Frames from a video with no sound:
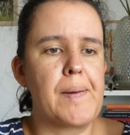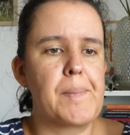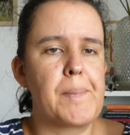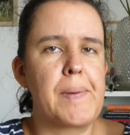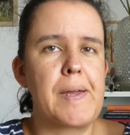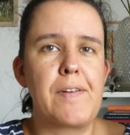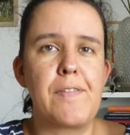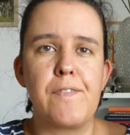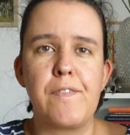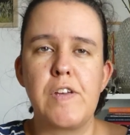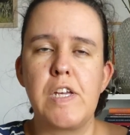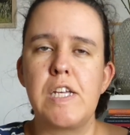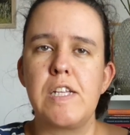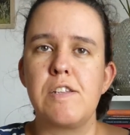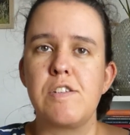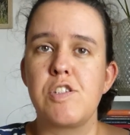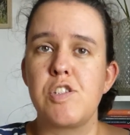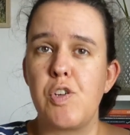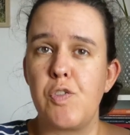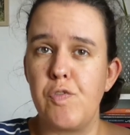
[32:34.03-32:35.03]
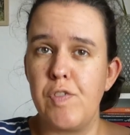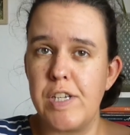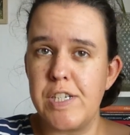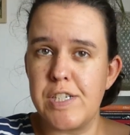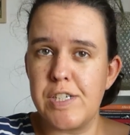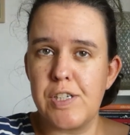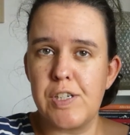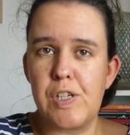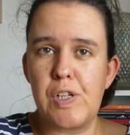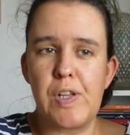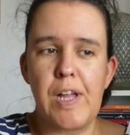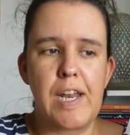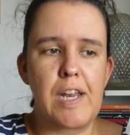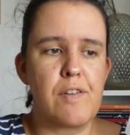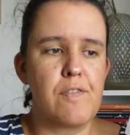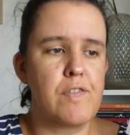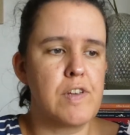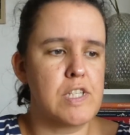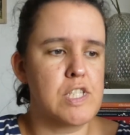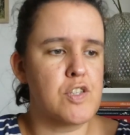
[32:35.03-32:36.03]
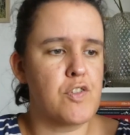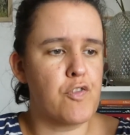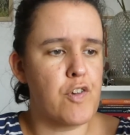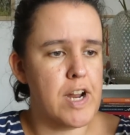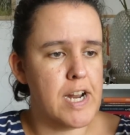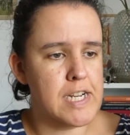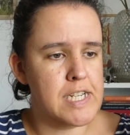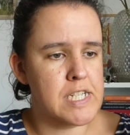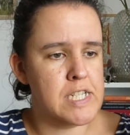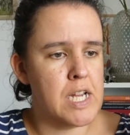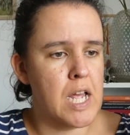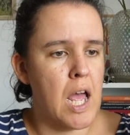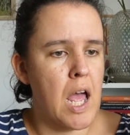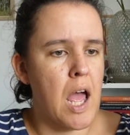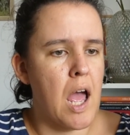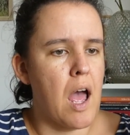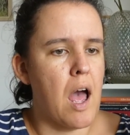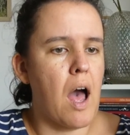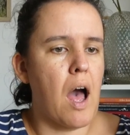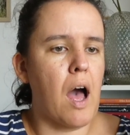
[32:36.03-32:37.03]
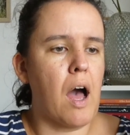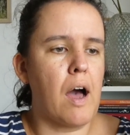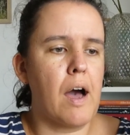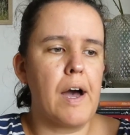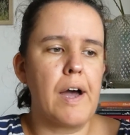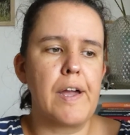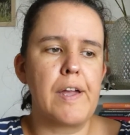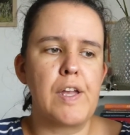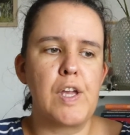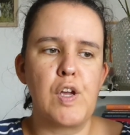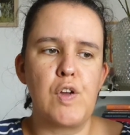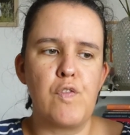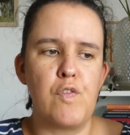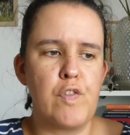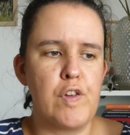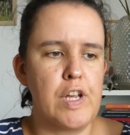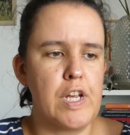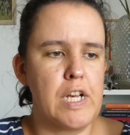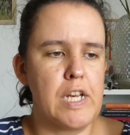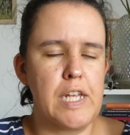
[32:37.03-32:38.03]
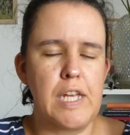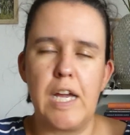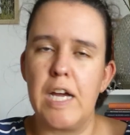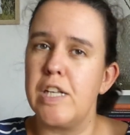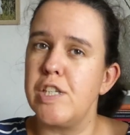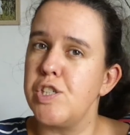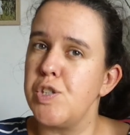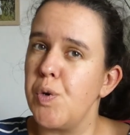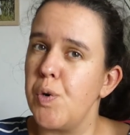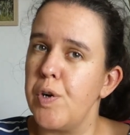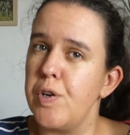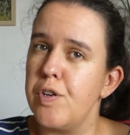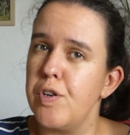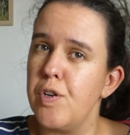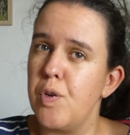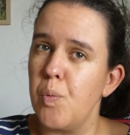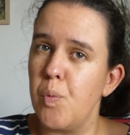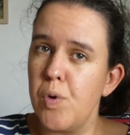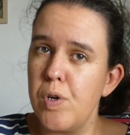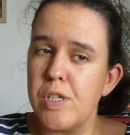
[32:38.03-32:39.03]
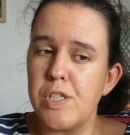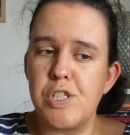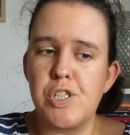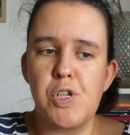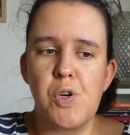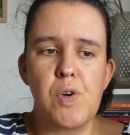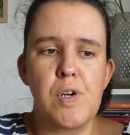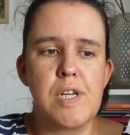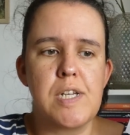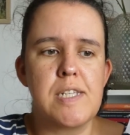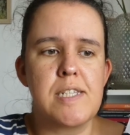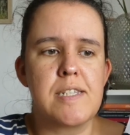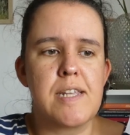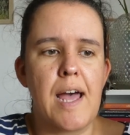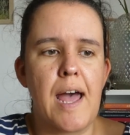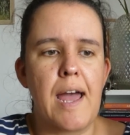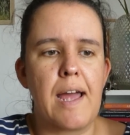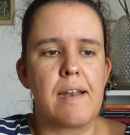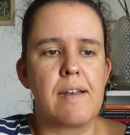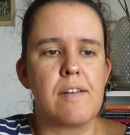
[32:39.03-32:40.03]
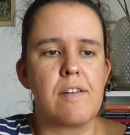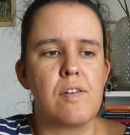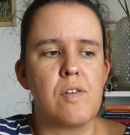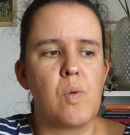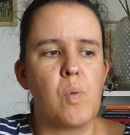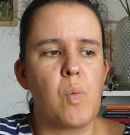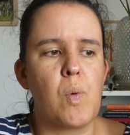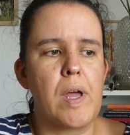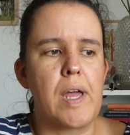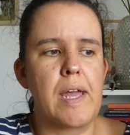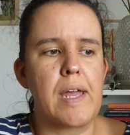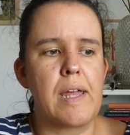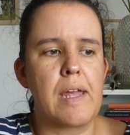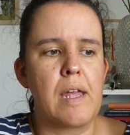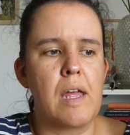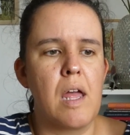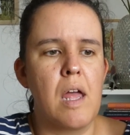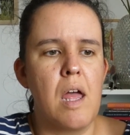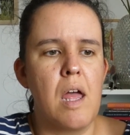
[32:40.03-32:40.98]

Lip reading: it feels original and it feels fresh. I really enjoyed the word choice and the way